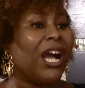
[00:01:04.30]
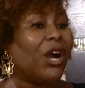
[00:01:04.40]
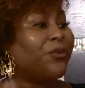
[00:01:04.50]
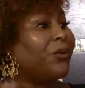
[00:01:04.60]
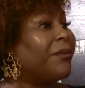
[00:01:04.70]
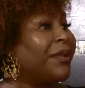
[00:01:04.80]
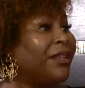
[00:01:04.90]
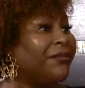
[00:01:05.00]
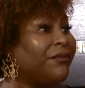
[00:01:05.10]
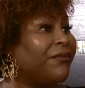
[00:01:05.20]
a
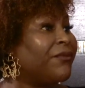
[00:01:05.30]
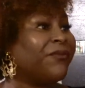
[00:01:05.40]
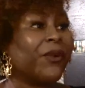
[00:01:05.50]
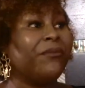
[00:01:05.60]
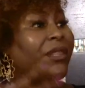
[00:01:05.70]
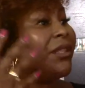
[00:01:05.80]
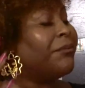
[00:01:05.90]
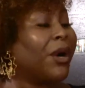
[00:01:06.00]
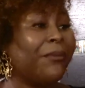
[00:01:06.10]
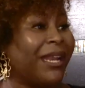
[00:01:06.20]
woman from the
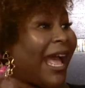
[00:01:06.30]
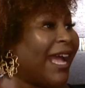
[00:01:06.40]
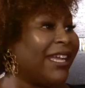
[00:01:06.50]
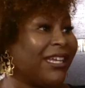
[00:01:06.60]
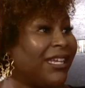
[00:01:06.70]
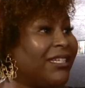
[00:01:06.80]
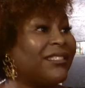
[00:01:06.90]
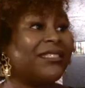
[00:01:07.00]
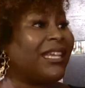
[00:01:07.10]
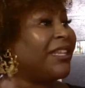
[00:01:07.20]
moment I could
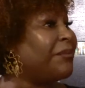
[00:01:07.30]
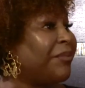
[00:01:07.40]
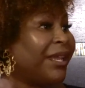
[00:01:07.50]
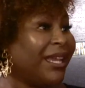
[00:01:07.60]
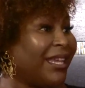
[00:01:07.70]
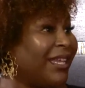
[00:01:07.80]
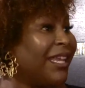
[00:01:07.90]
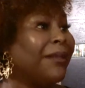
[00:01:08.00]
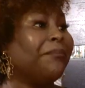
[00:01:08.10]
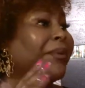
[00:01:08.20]
sit and pee and
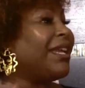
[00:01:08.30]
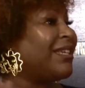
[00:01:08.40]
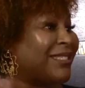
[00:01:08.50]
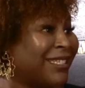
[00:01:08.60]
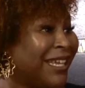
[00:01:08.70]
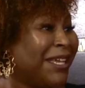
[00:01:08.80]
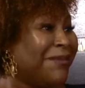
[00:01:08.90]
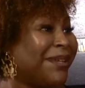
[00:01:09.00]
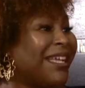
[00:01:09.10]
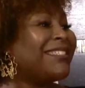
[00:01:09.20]
get beat
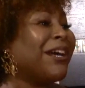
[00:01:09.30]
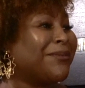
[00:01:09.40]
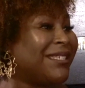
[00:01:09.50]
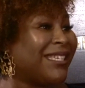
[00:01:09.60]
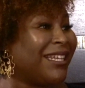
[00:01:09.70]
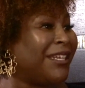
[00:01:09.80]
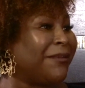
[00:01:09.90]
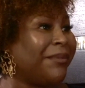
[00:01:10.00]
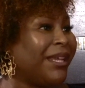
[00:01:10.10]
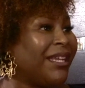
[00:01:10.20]
because I was sitting
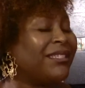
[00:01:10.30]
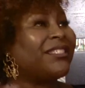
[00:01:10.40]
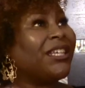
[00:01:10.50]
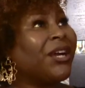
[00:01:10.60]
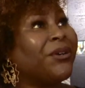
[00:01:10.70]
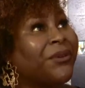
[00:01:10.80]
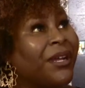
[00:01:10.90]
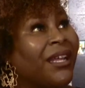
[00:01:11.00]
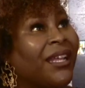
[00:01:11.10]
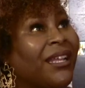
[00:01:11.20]
and peeing.
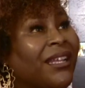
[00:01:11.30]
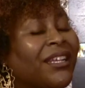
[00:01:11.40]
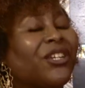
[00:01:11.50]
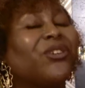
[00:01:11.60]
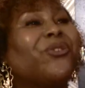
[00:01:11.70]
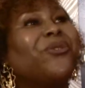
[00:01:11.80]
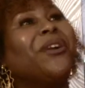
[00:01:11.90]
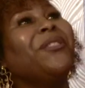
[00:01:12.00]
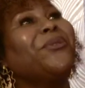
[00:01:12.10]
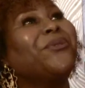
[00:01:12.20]
So
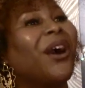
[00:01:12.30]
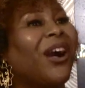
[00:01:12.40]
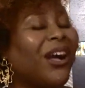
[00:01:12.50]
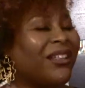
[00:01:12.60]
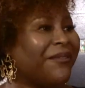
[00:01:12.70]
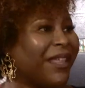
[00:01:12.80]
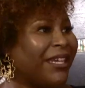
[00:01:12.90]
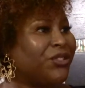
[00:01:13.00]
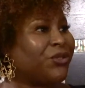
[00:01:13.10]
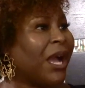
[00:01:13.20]
going through all of
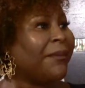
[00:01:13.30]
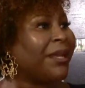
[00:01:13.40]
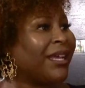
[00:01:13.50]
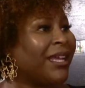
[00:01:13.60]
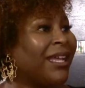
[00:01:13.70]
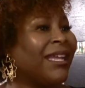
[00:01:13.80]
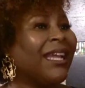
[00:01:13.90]
that trauma